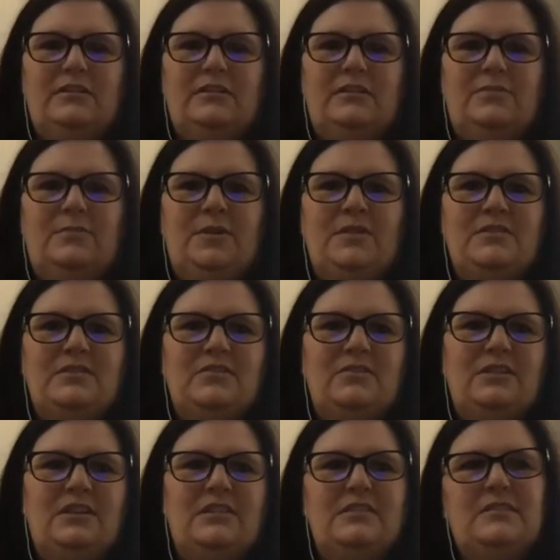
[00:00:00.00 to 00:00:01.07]
personal
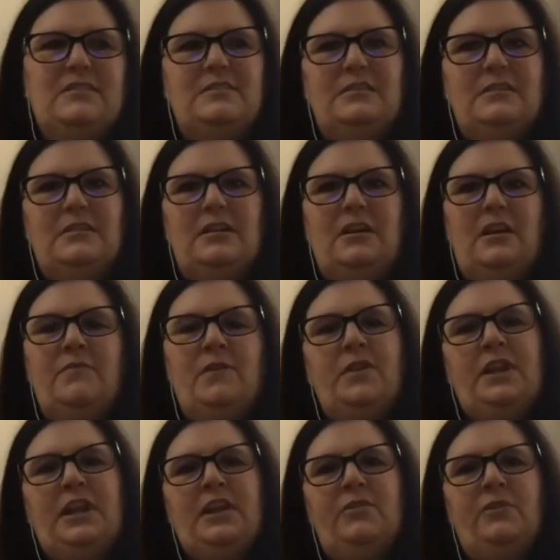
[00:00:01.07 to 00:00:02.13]
because of all the
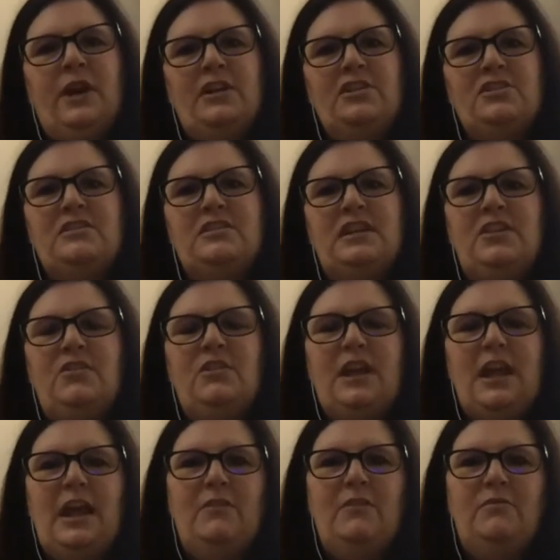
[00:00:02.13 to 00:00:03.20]
interactions that you can
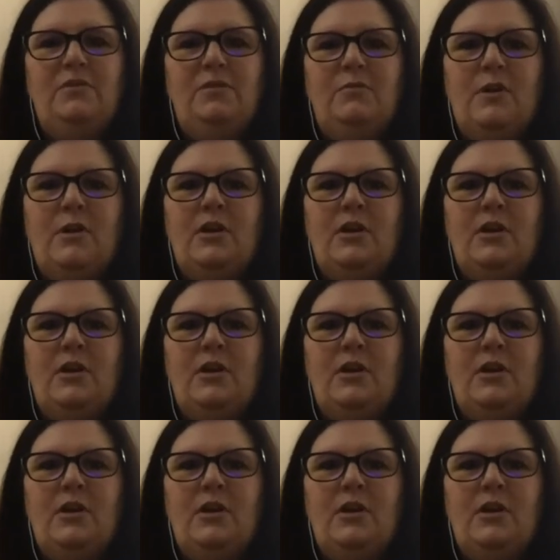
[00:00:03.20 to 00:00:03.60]
have throughout a